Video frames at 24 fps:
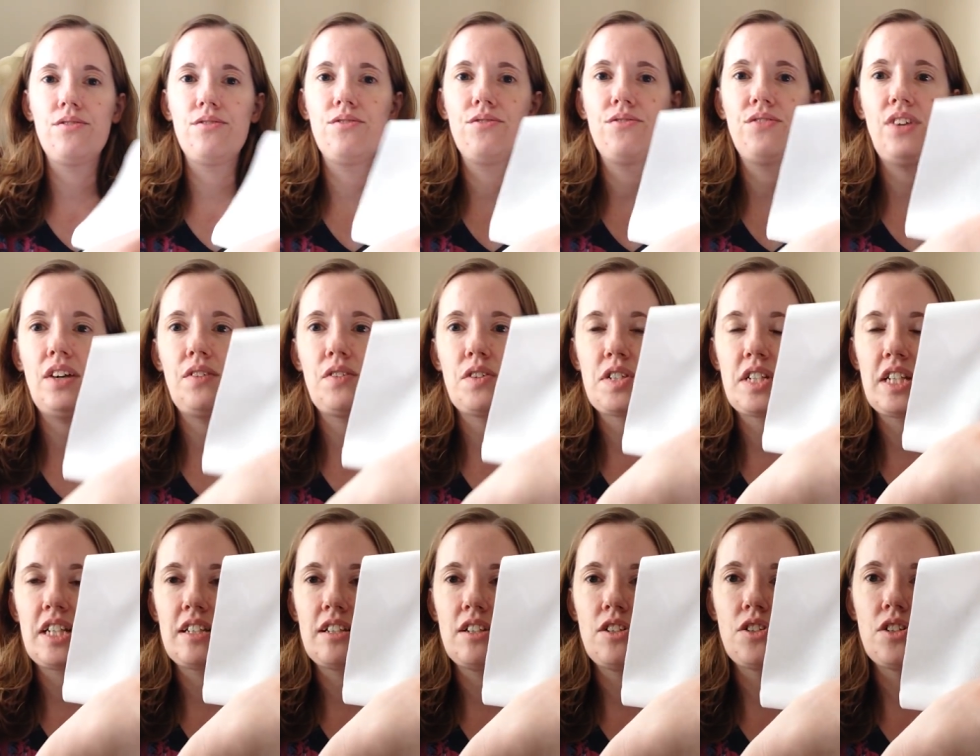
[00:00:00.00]
five or
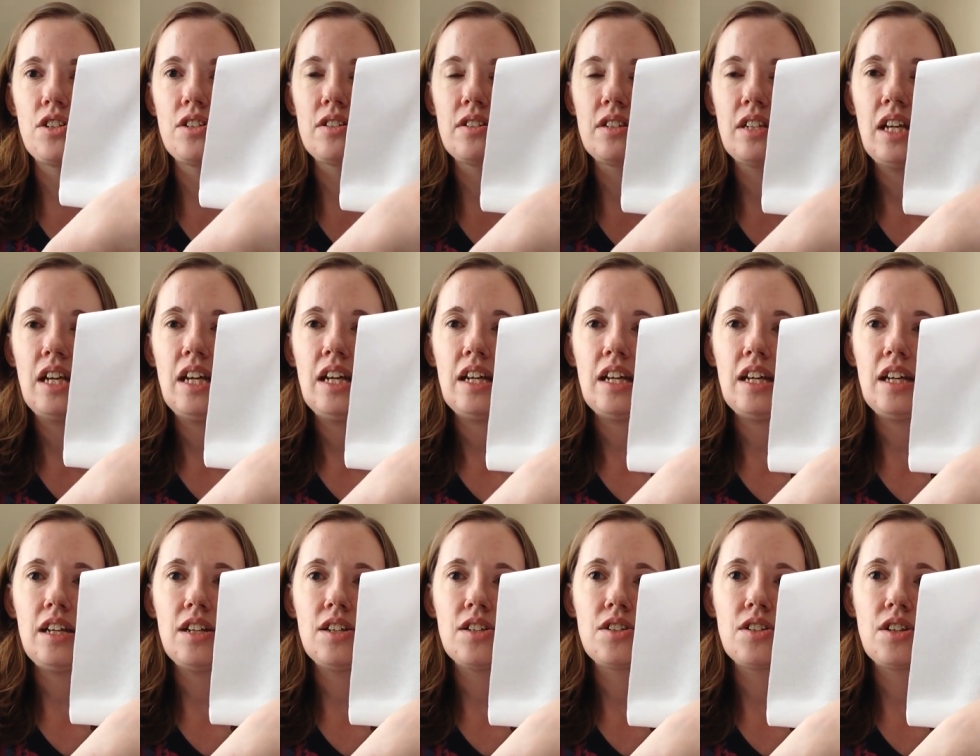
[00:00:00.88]
six inches
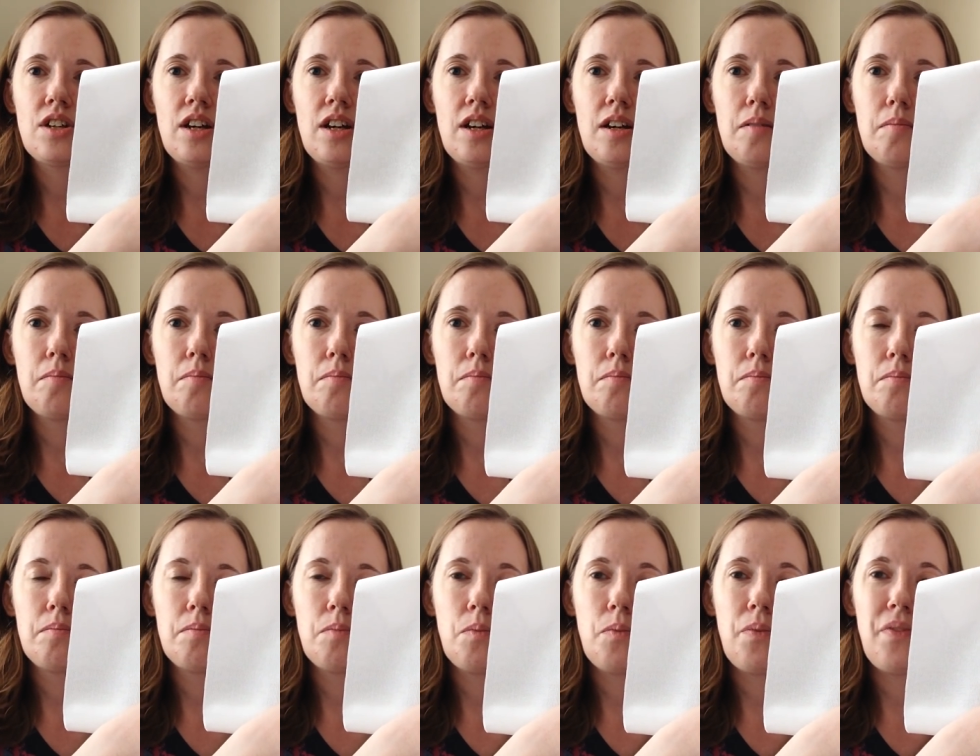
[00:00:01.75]
each. Um,
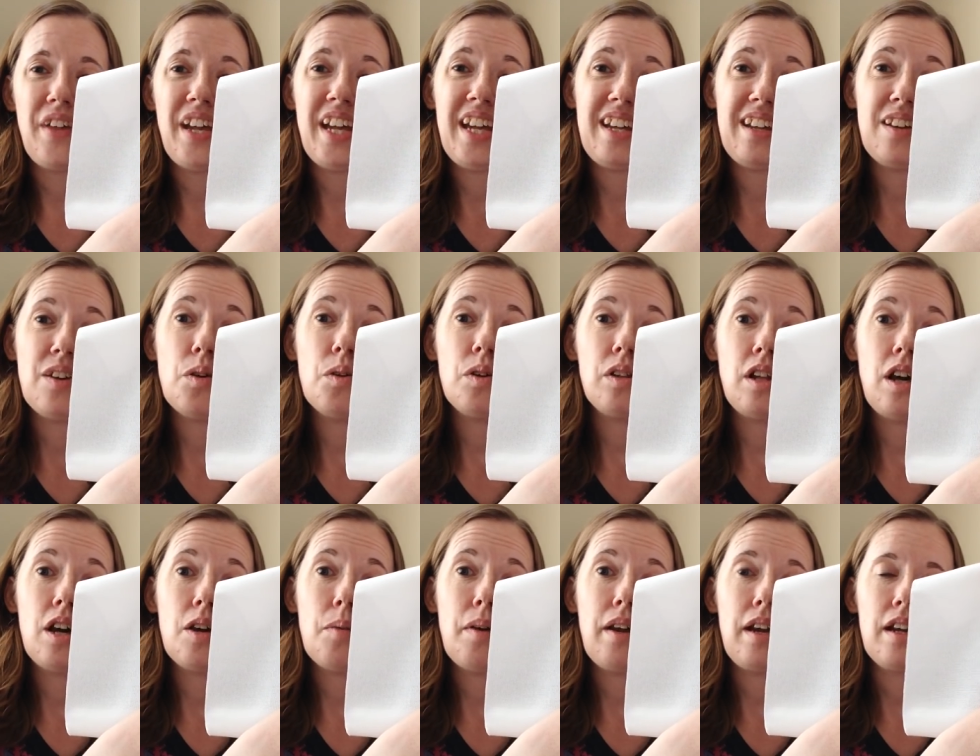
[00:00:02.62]
they go a
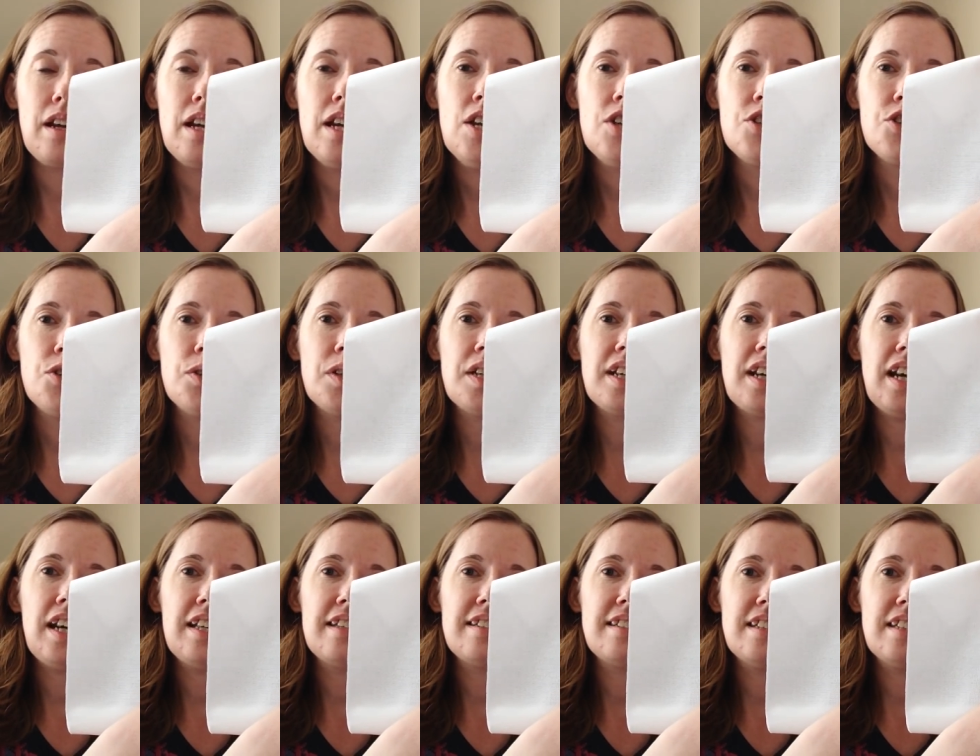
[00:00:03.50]
long way. So you can
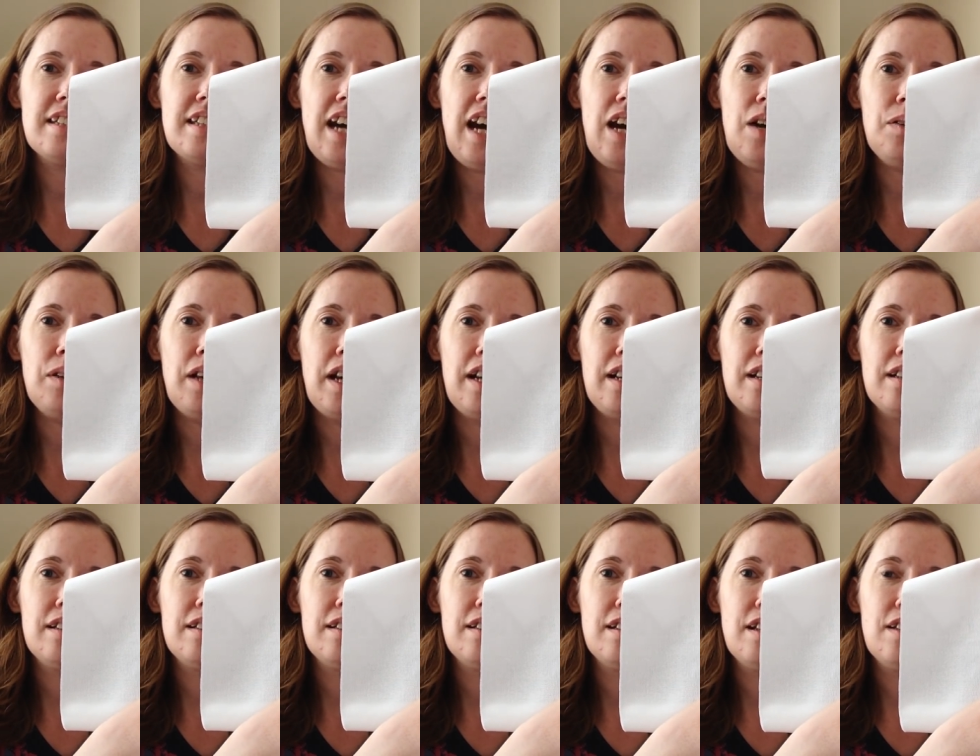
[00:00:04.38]
kind of see the
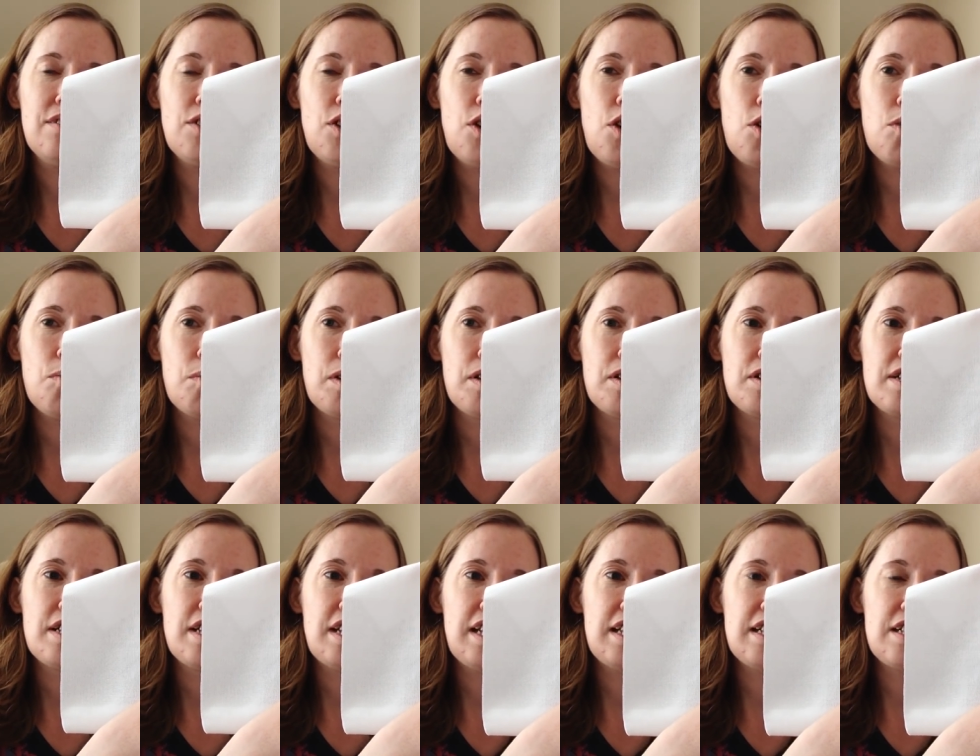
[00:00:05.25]
outline of Homer
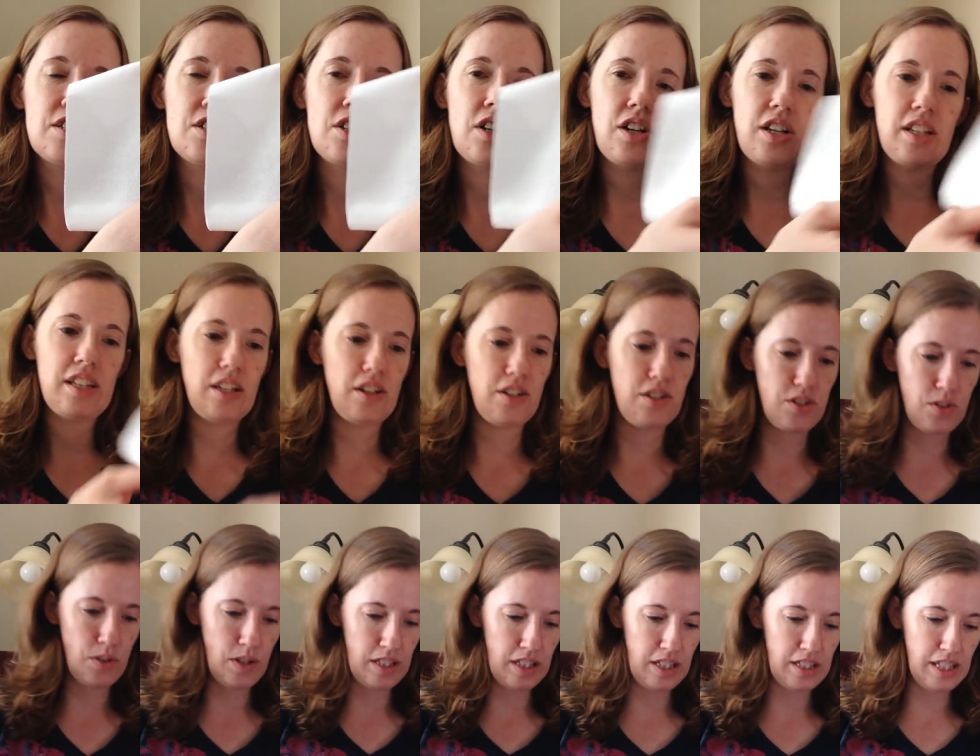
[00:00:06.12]
getting started there.
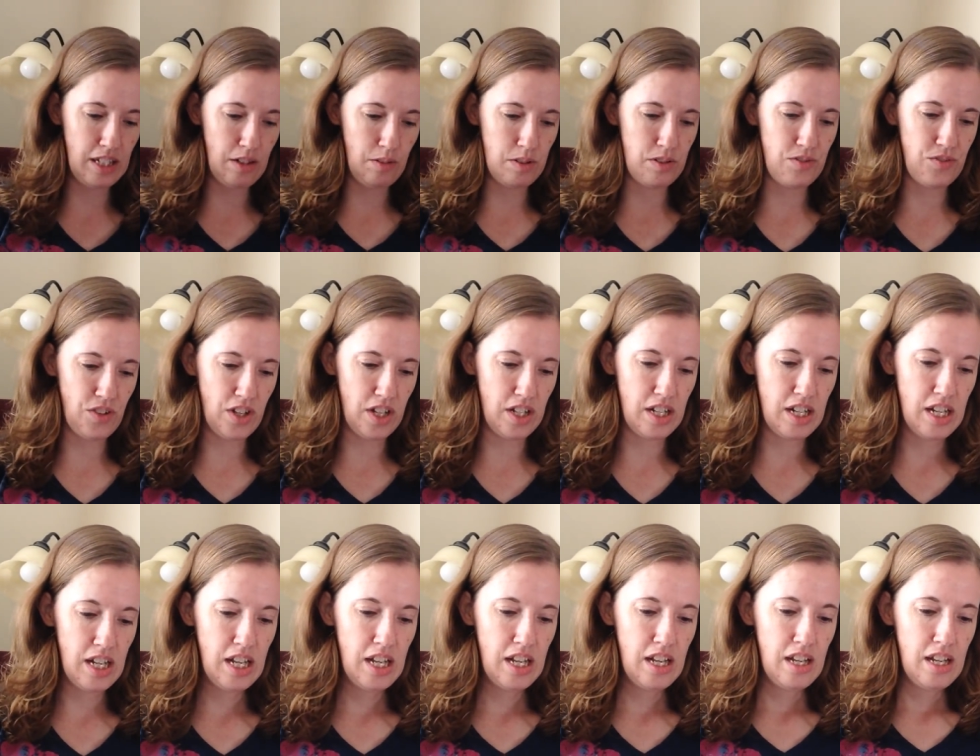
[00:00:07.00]
So I thought that was fun
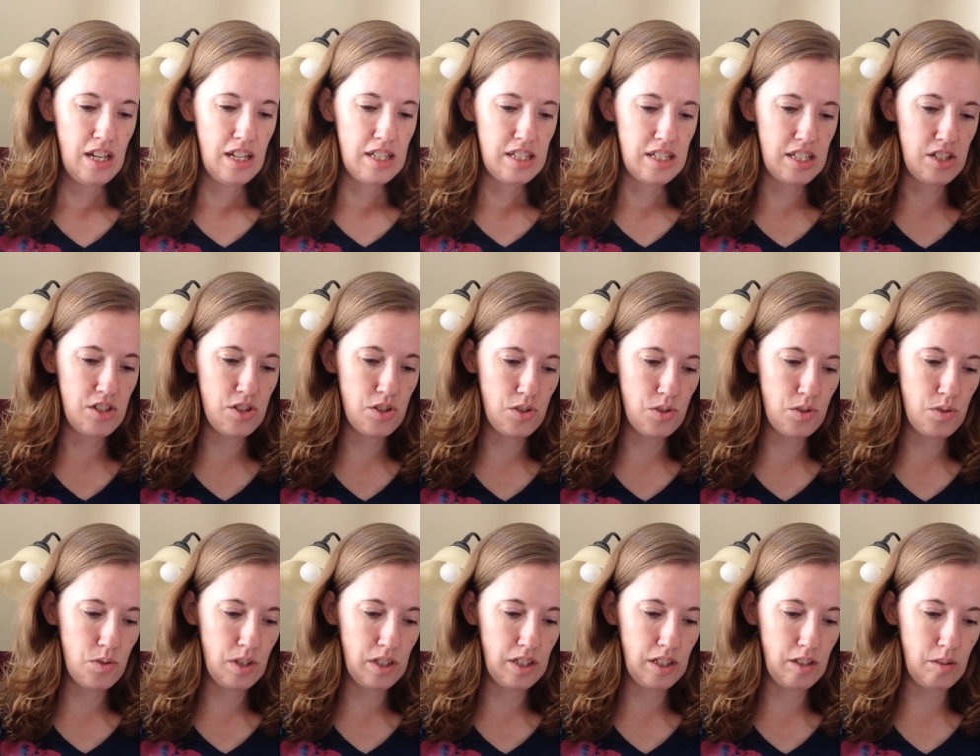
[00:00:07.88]
to
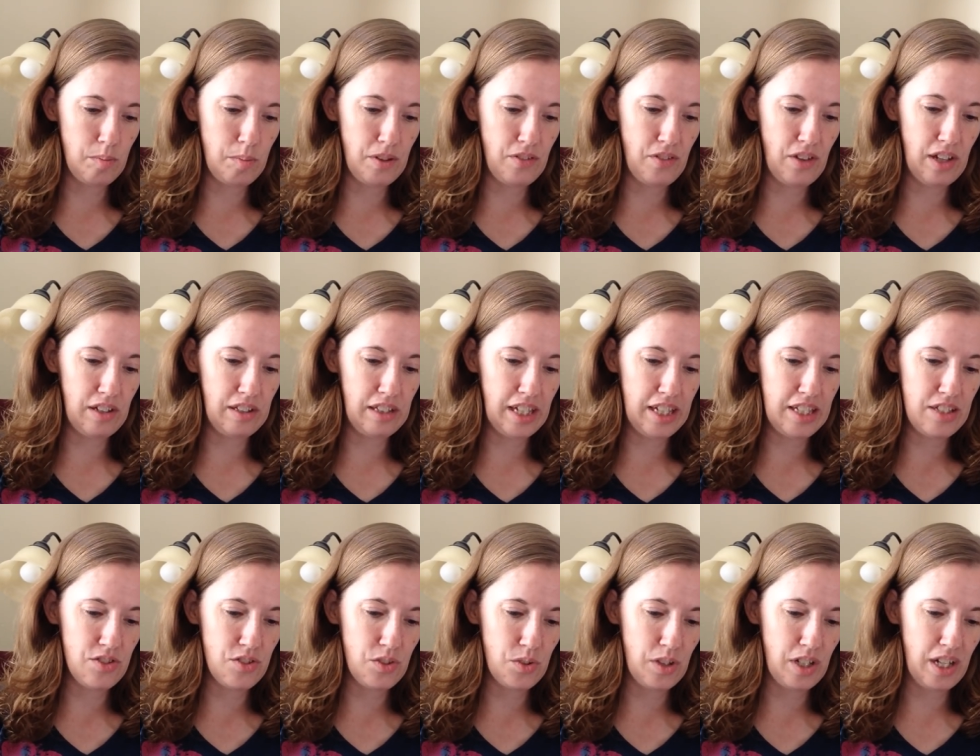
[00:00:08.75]
do a little bit of
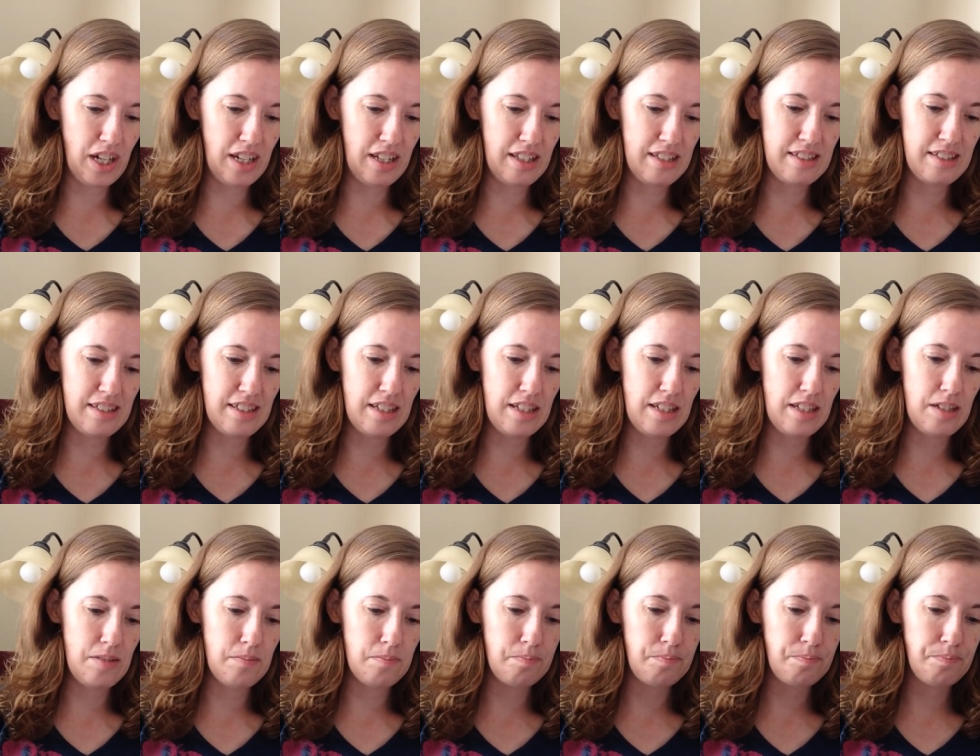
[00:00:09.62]
outline so kind of
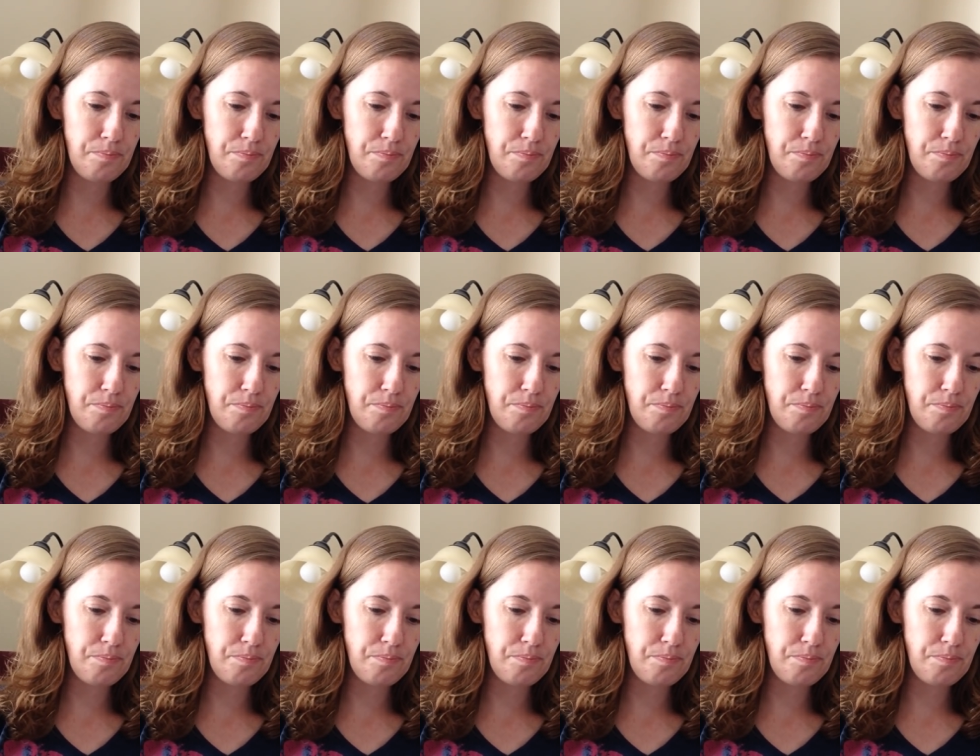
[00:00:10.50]
see